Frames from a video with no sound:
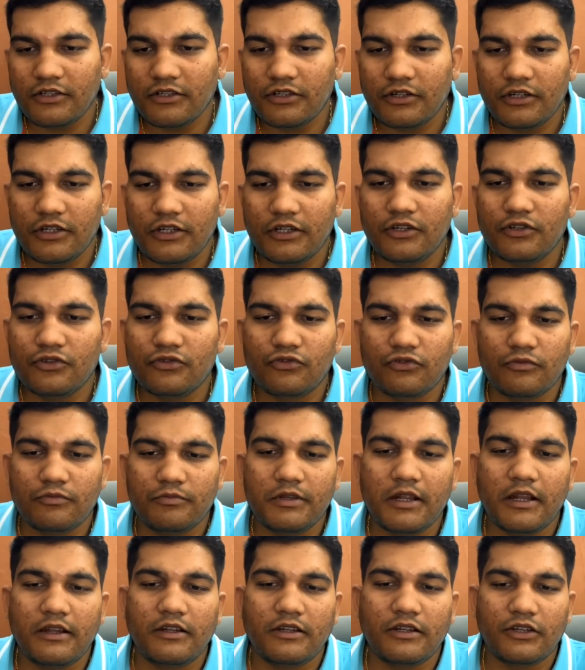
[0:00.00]
This needs to
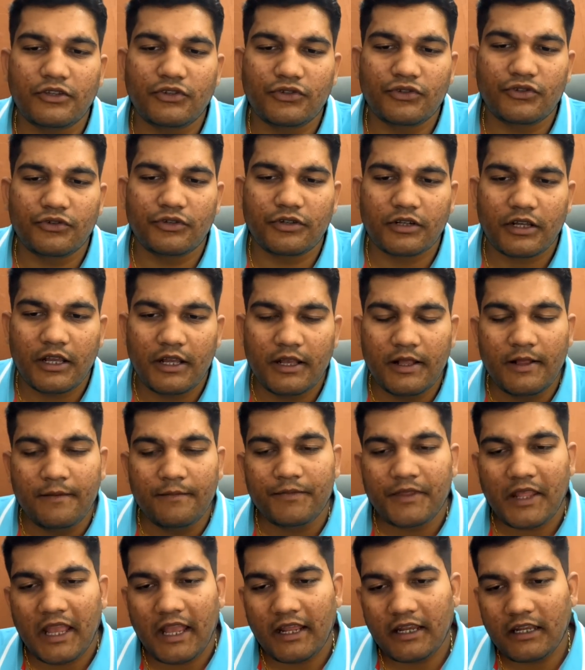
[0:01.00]
be understood.
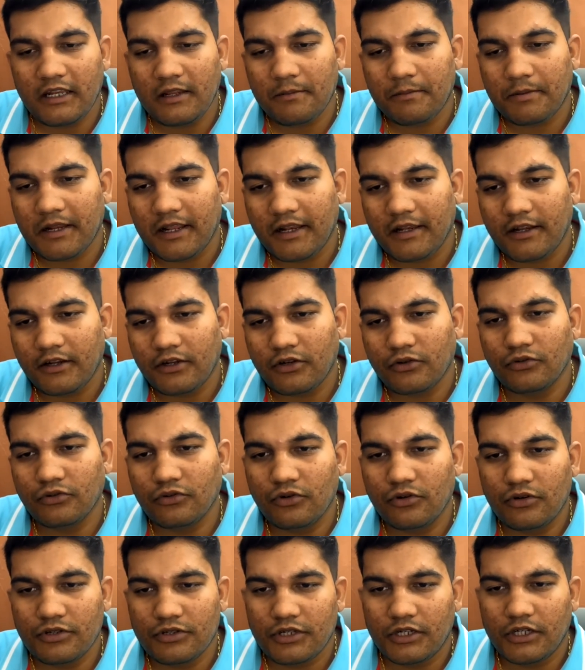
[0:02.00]
Any planet
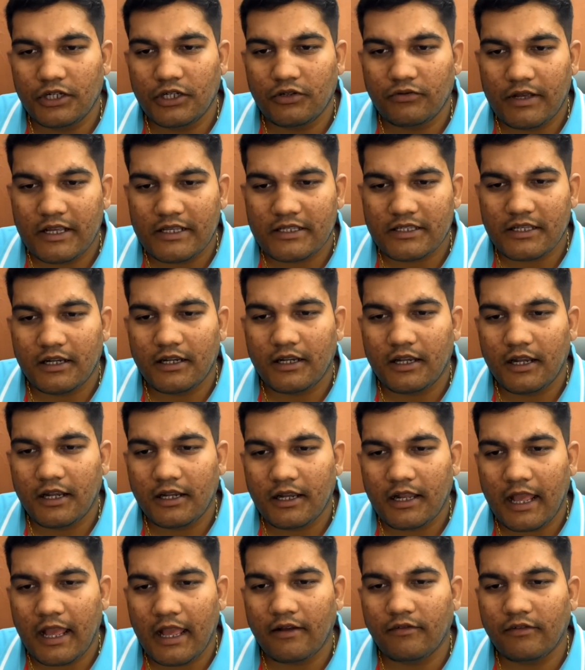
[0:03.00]
who goes into
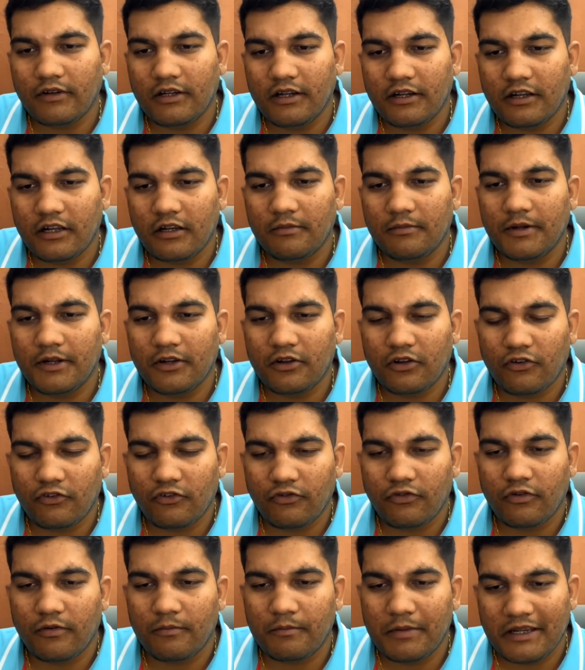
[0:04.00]
ascendant have a little bit
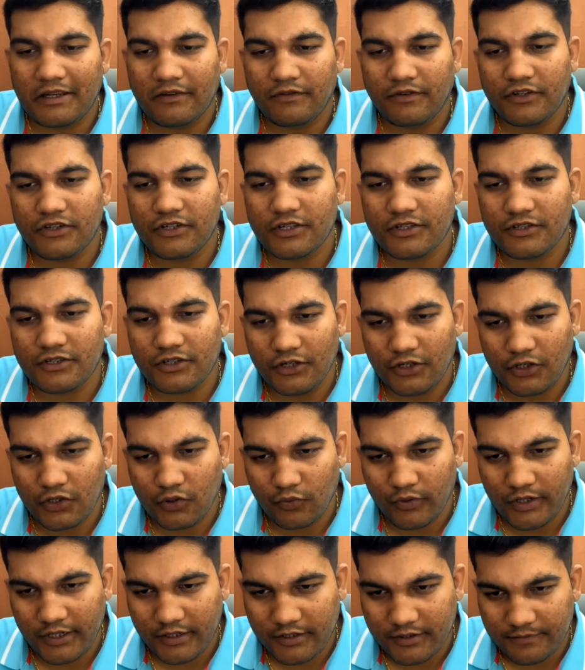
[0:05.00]
of beneficence
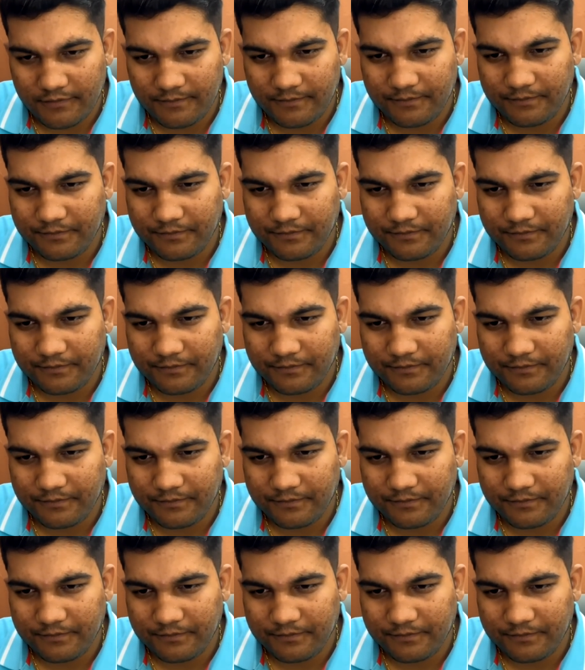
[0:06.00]
into it.